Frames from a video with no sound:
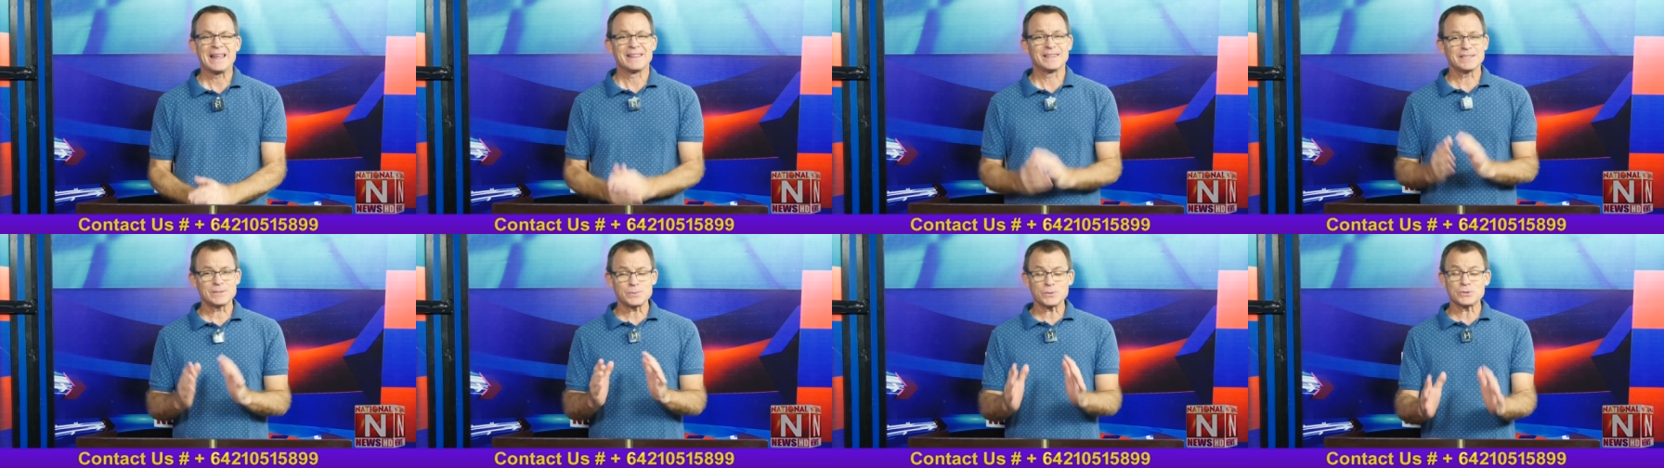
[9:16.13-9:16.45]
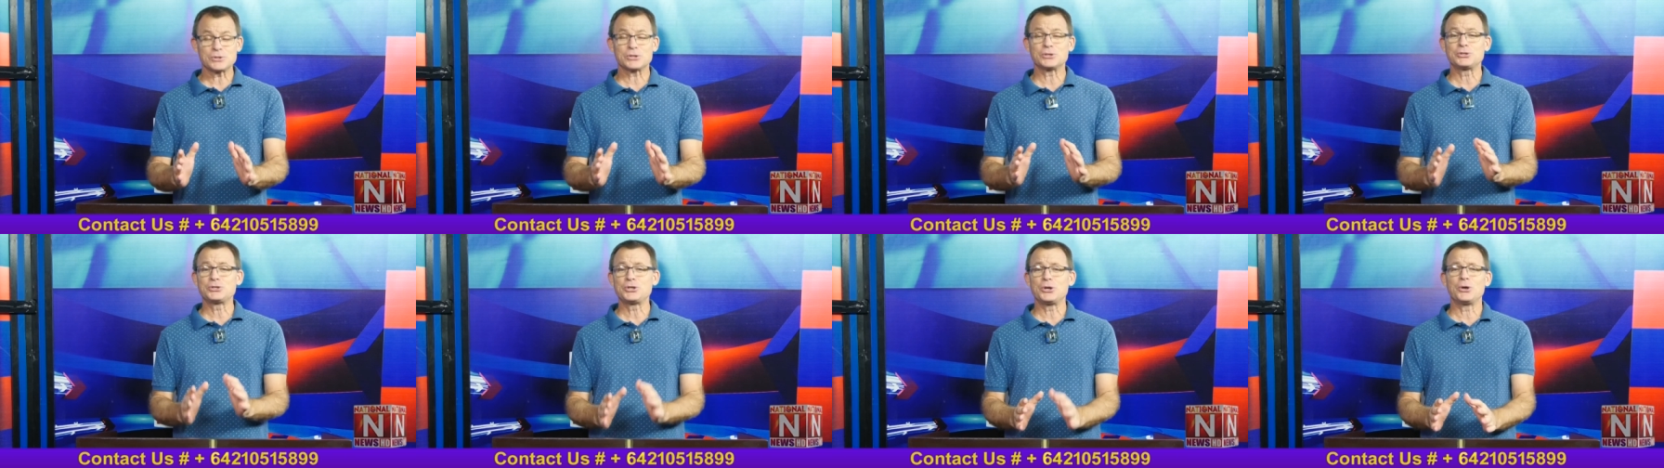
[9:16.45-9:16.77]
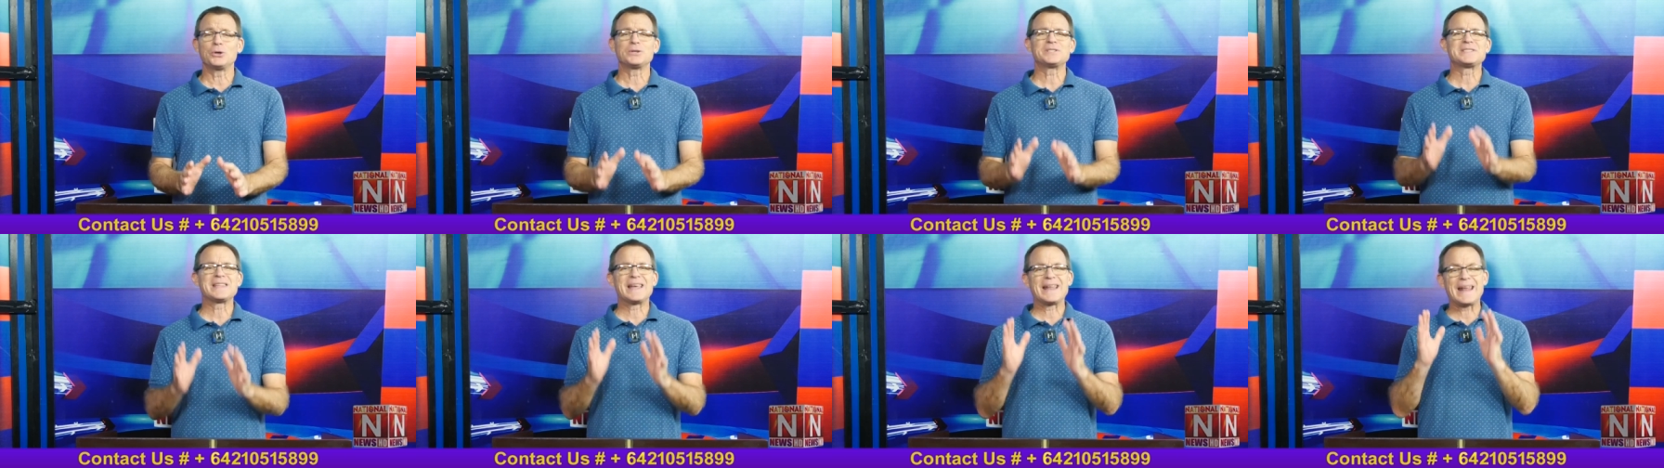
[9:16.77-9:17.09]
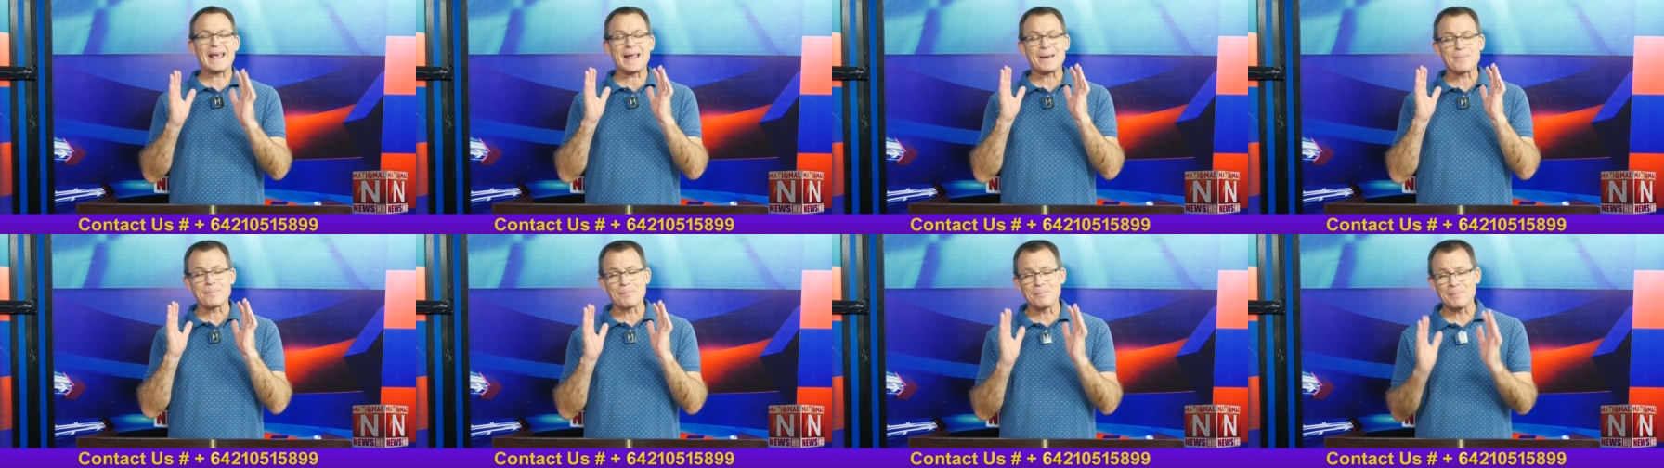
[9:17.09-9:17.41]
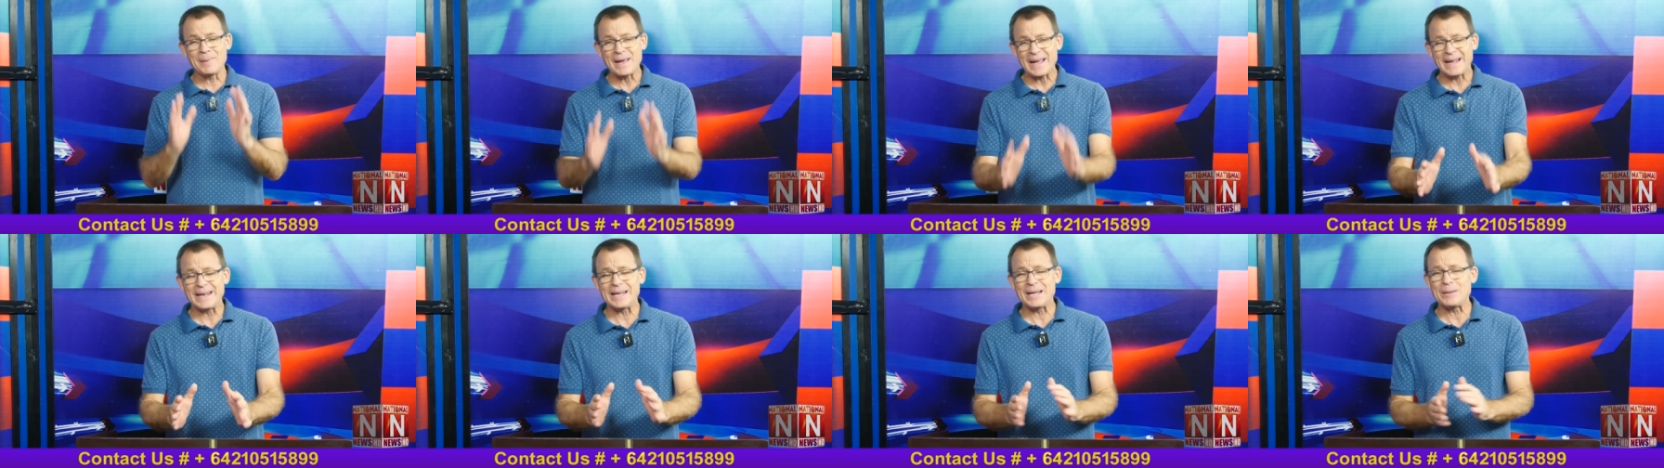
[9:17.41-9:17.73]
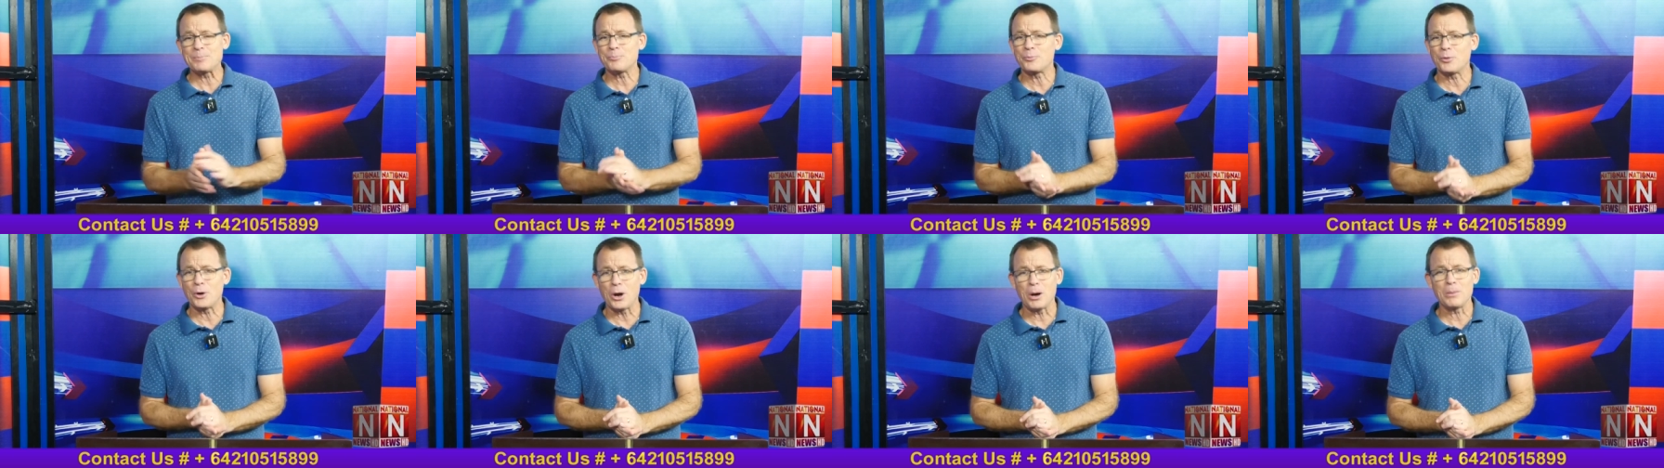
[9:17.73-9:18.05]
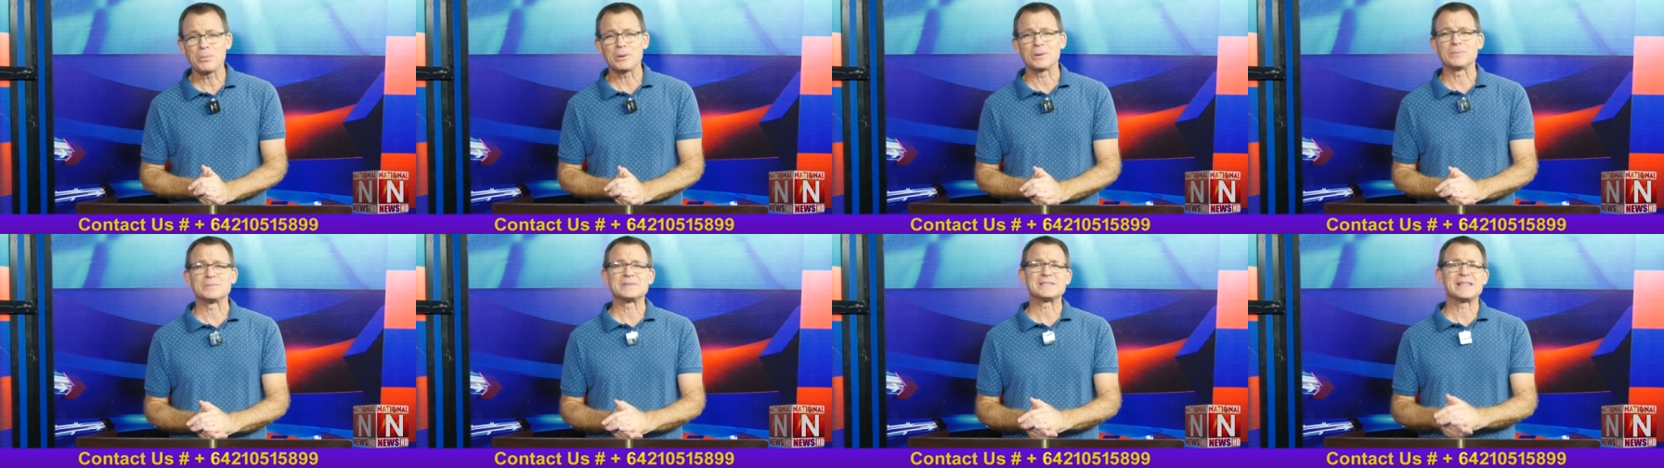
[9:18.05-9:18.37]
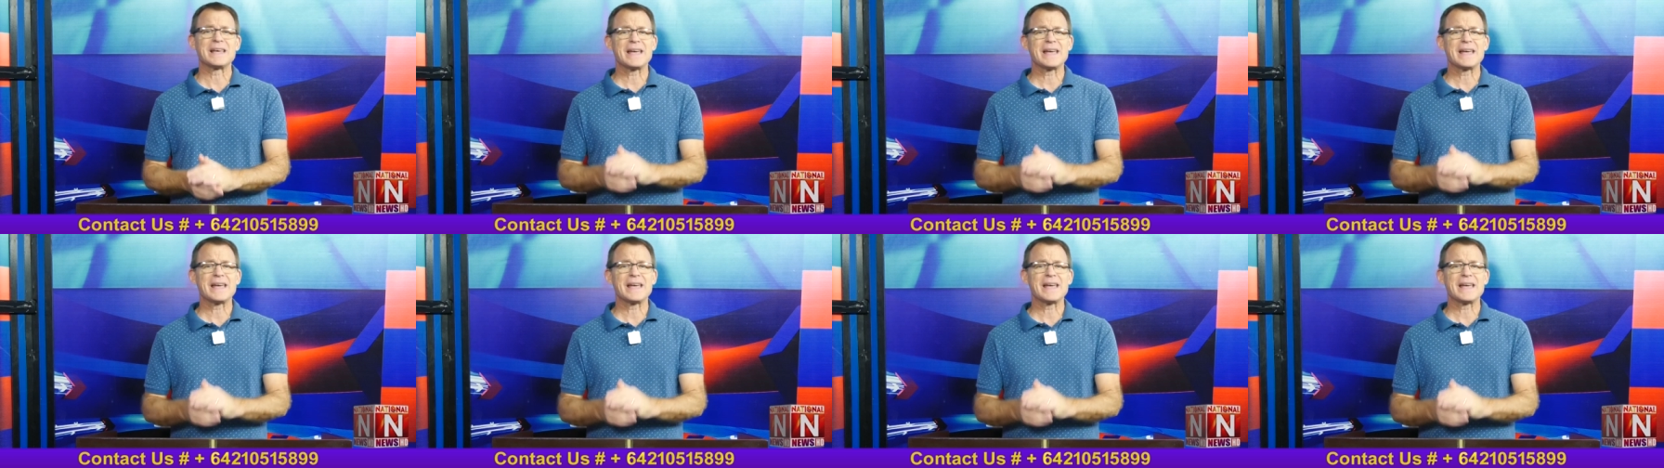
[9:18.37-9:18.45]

This was a church that had many problems.